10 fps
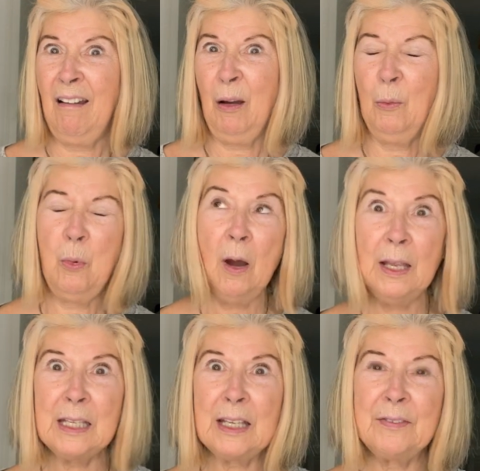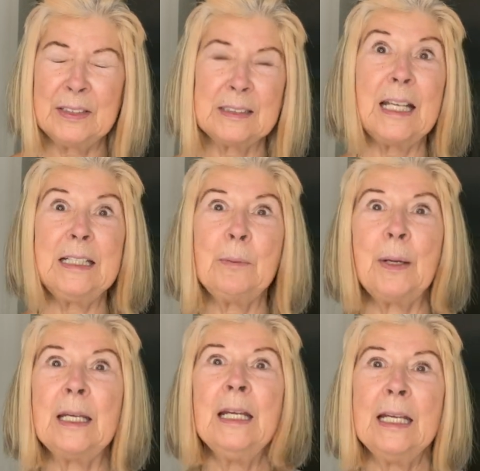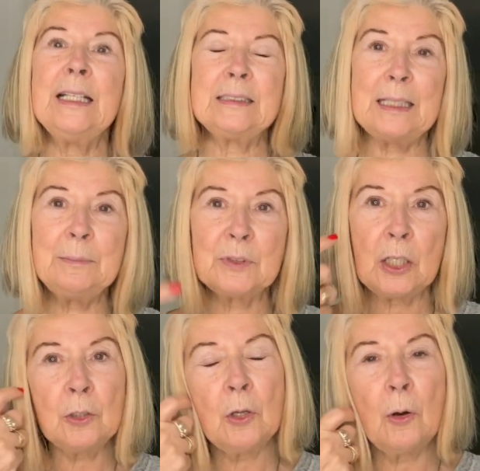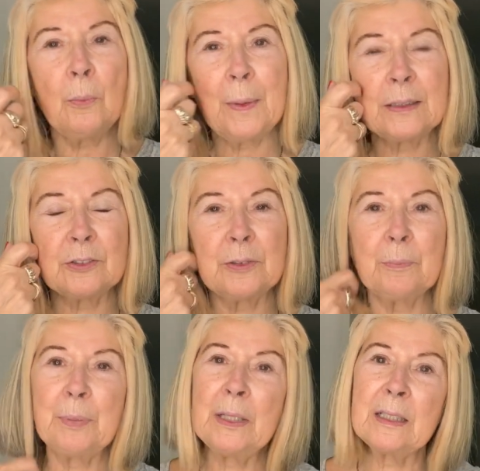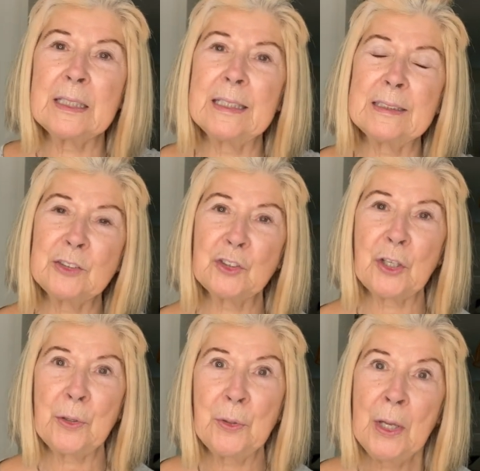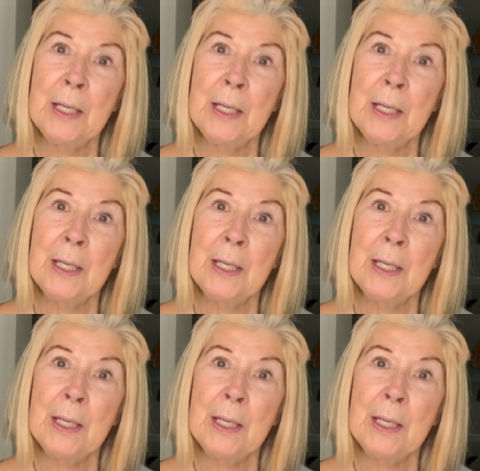Why give it? Anyway, he seems a lot better and perkier, so